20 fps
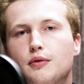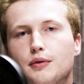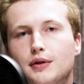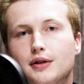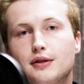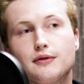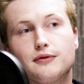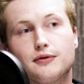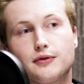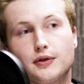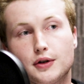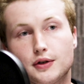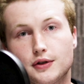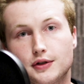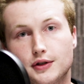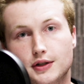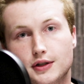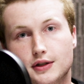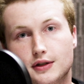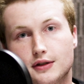One of the
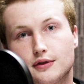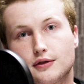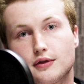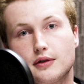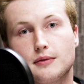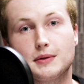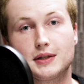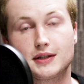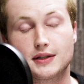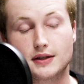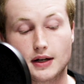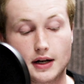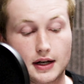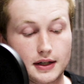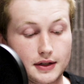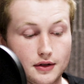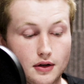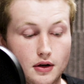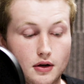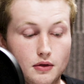first treatments that
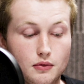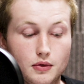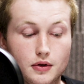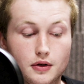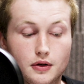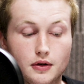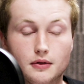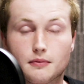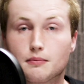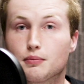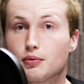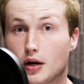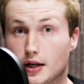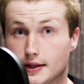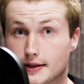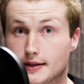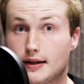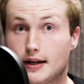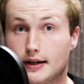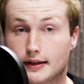I saw were
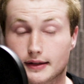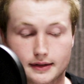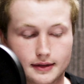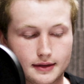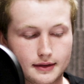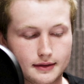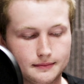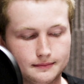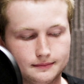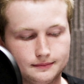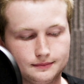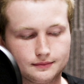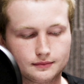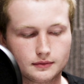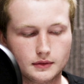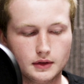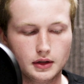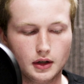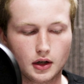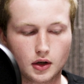prosthetics.
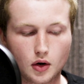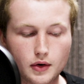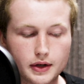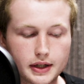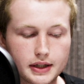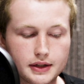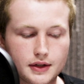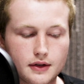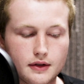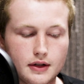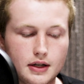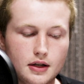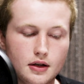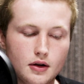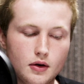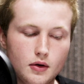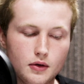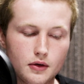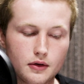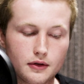According to
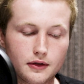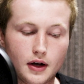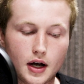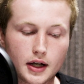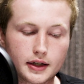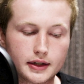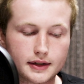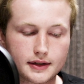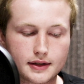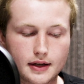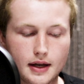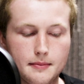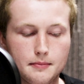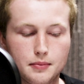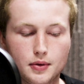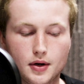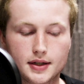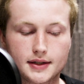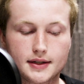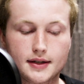the Orthotics
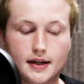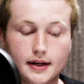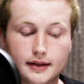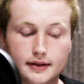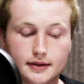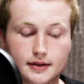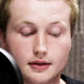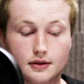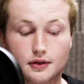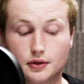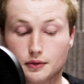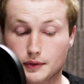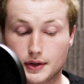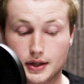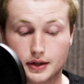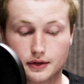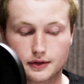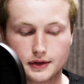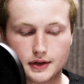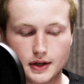and Prosthetics
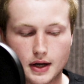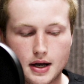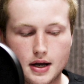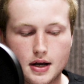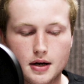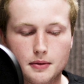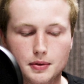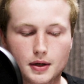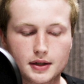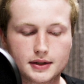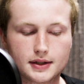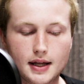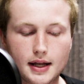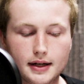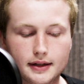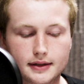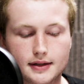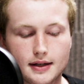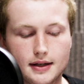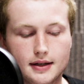Careers,
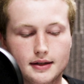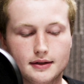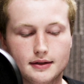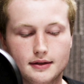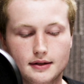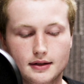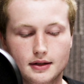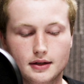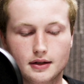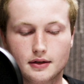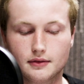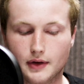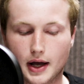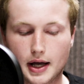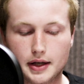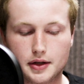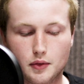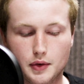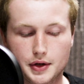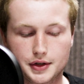prosthetics is the
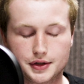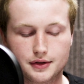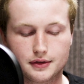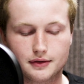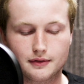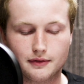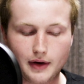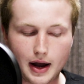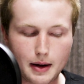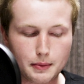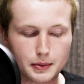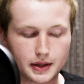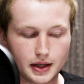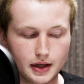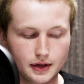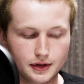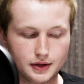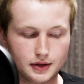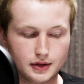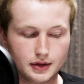evaluation,
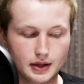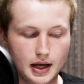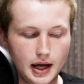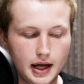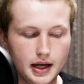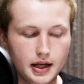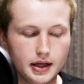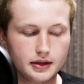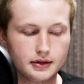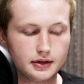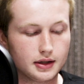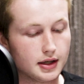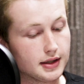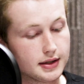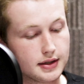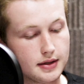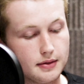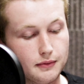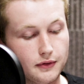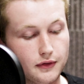fabrication, and
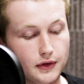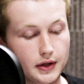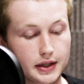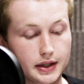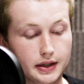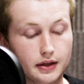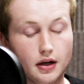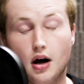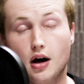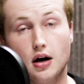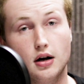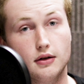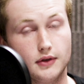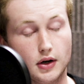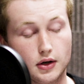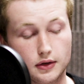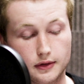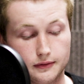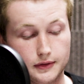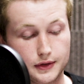custom fitting
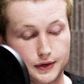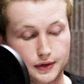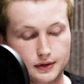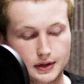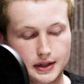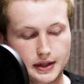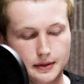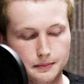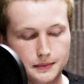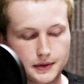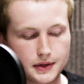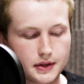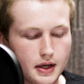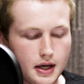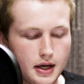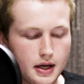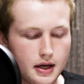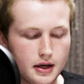of artificial limbs.